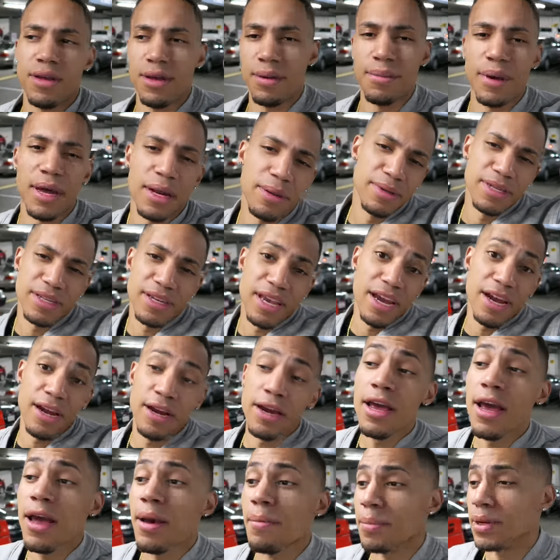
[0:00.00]
I'm about to be
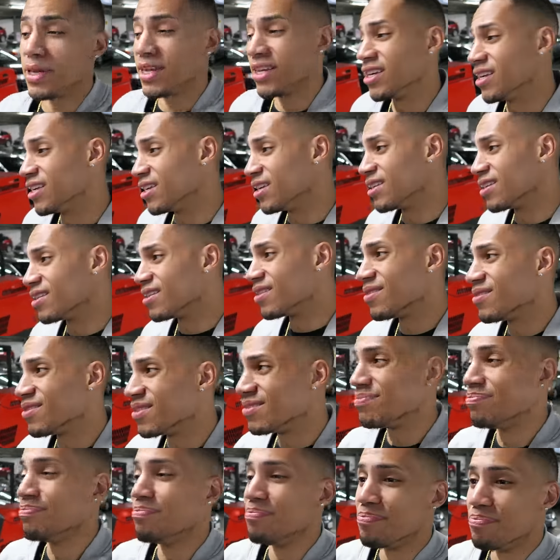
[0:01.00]
scared. But the
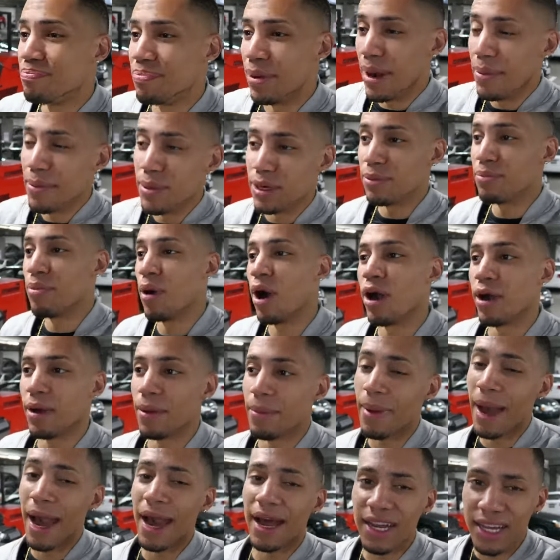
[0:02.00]
bummer part
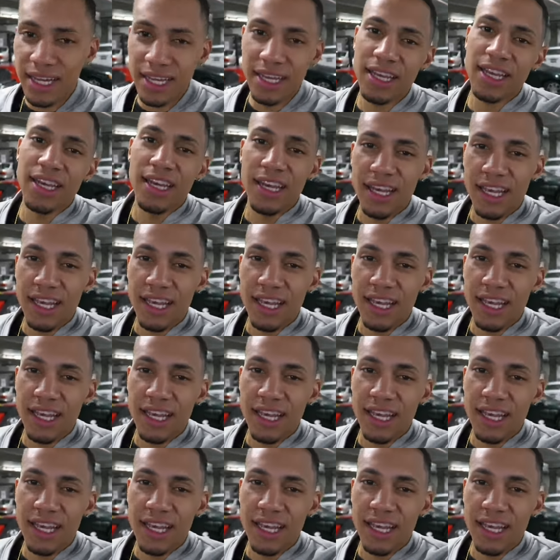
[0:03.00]
about it,